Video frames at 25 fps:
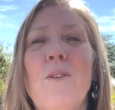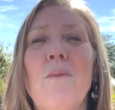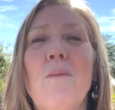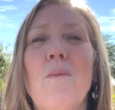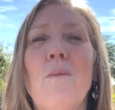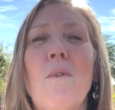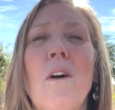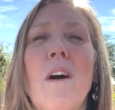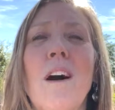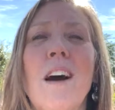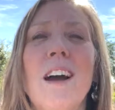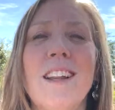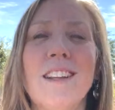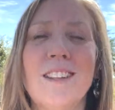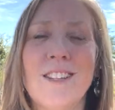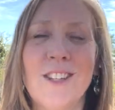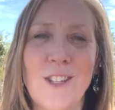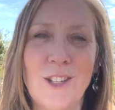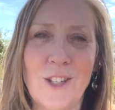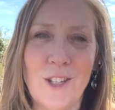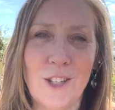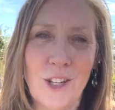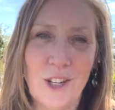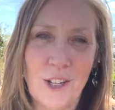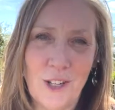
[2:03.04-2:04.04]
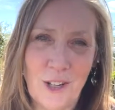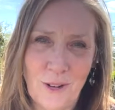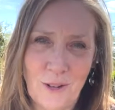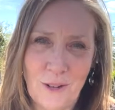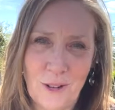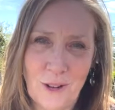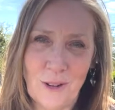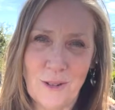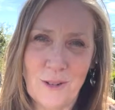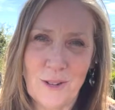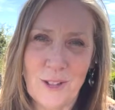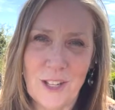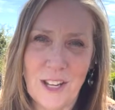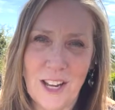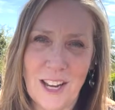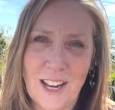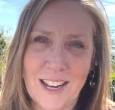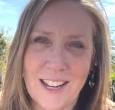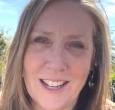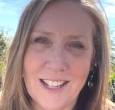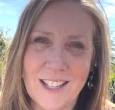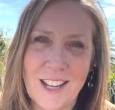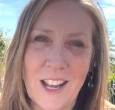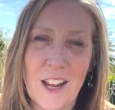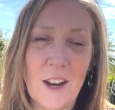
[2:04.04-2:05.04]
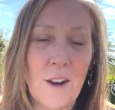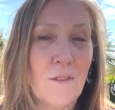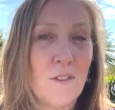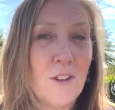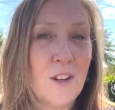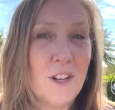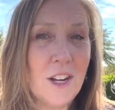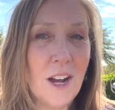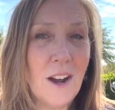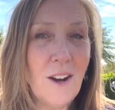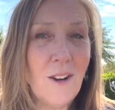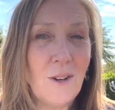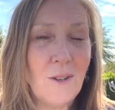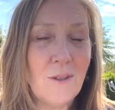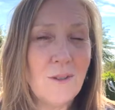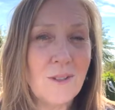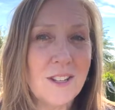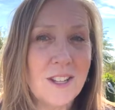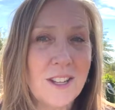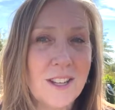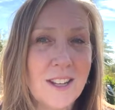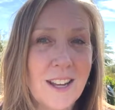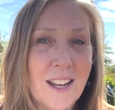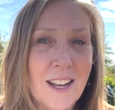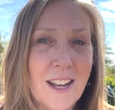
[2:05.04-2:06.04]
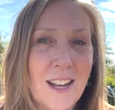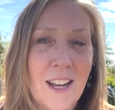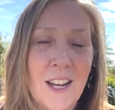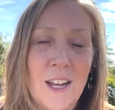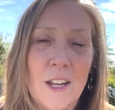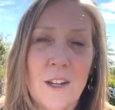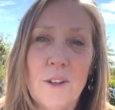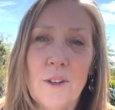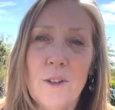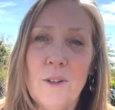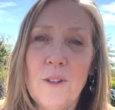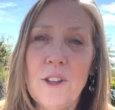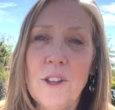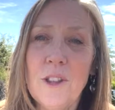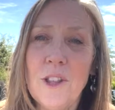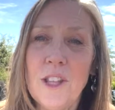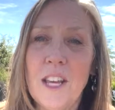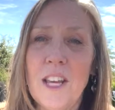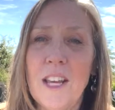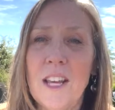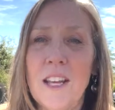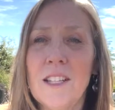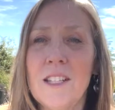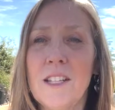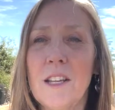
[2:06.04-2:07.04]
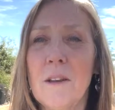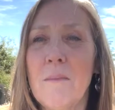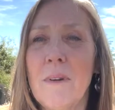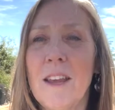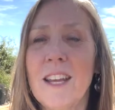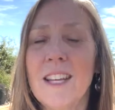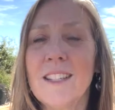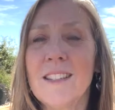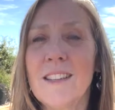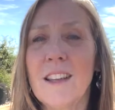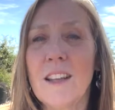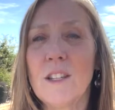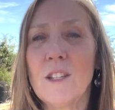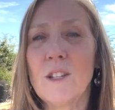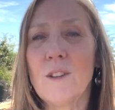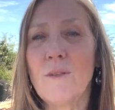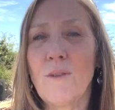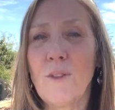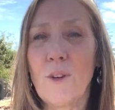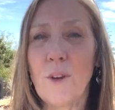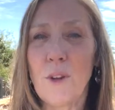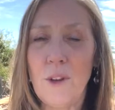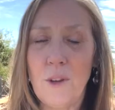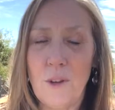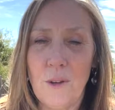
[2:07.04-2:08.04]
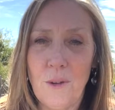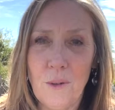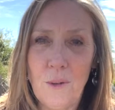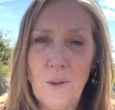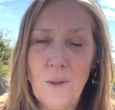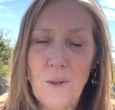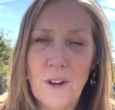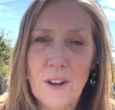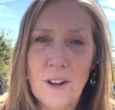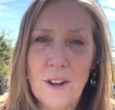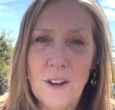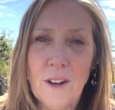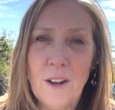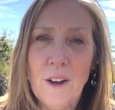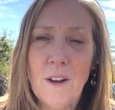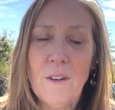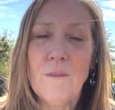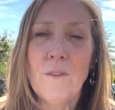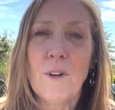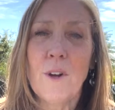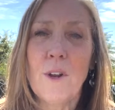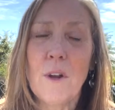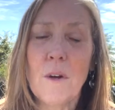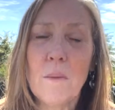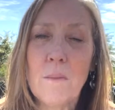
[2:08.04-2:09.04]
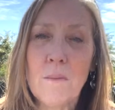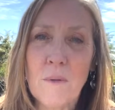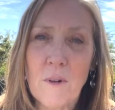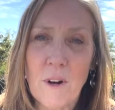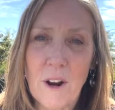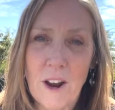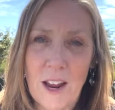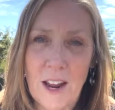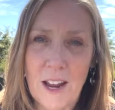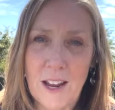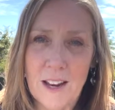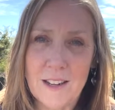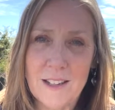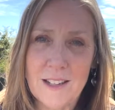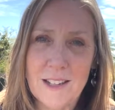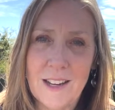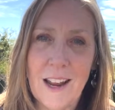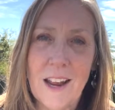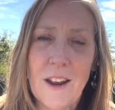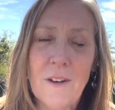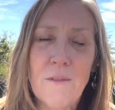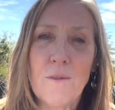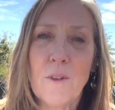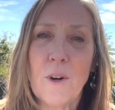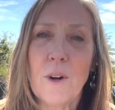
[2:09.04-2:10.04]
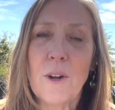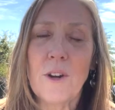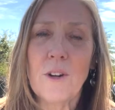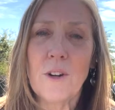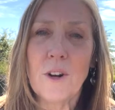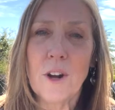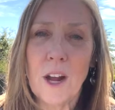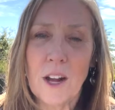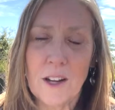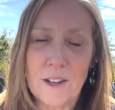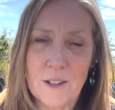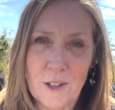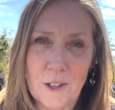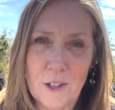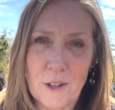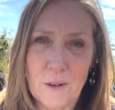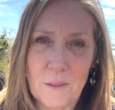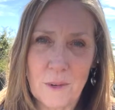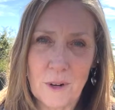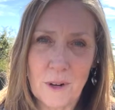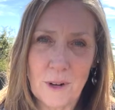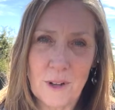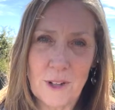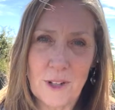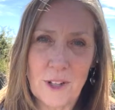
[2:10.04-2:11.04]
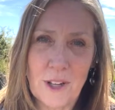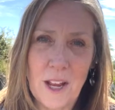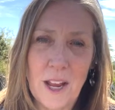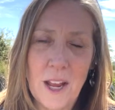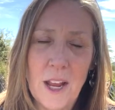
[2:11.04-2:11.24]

want to do those things. And if you don't, do the things that make sense for you for your brand and for your customers